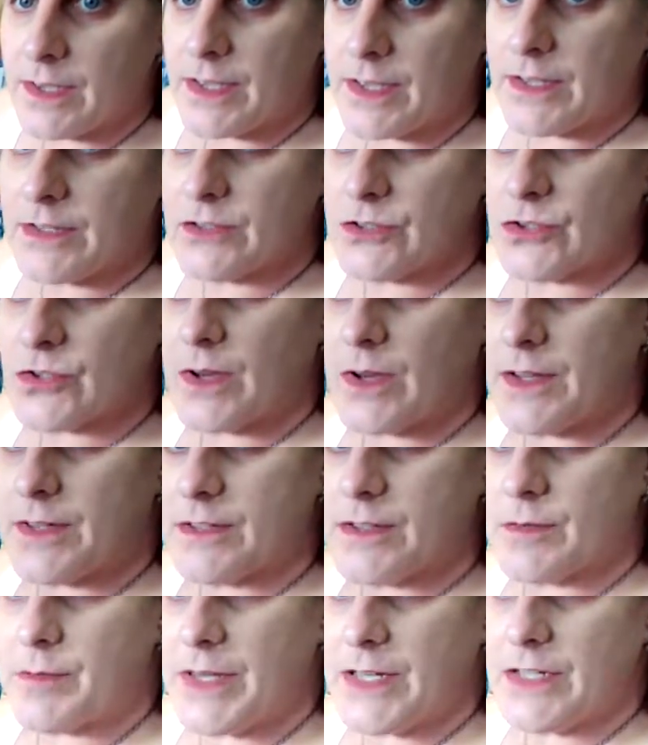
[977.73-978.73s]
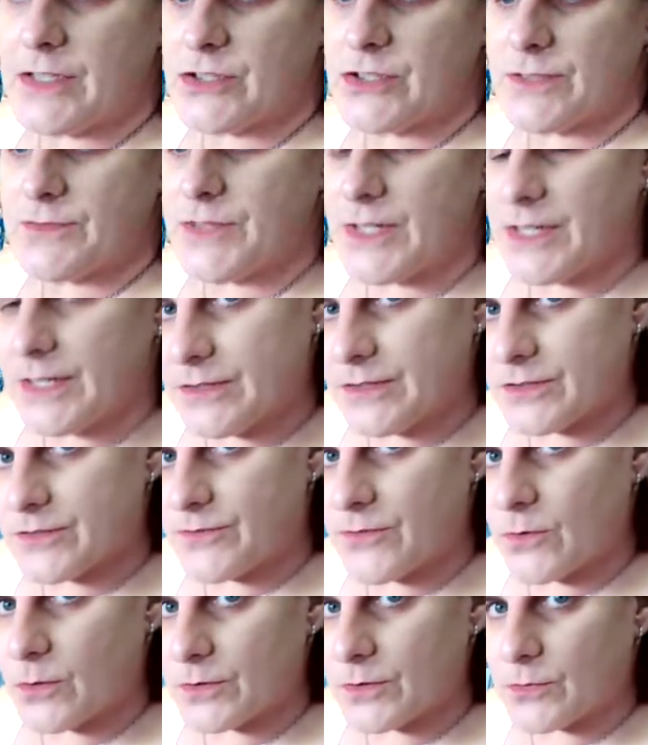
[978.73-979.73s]
and trying to make shifting into
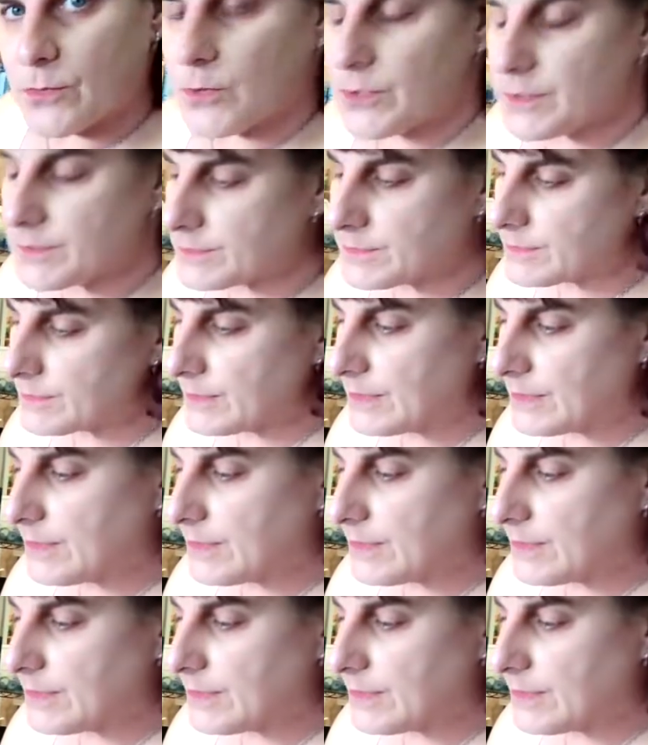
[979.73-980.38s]
fourth worse.